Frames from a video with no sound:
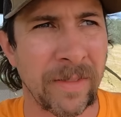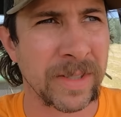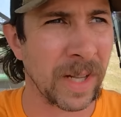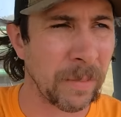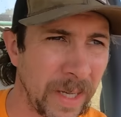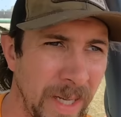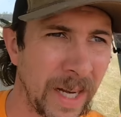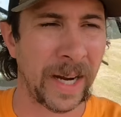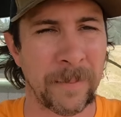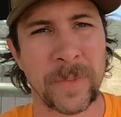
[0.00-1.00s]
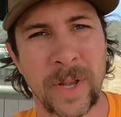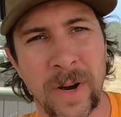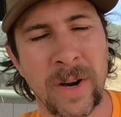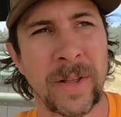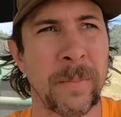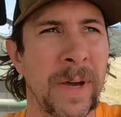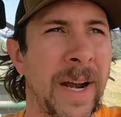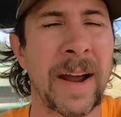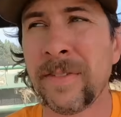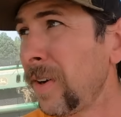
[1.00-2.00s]
It's going to be like early to
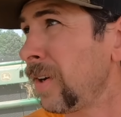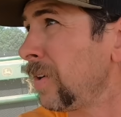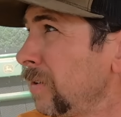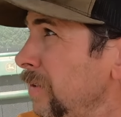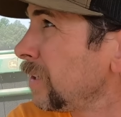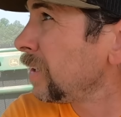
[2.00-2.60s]
mid-afternoon.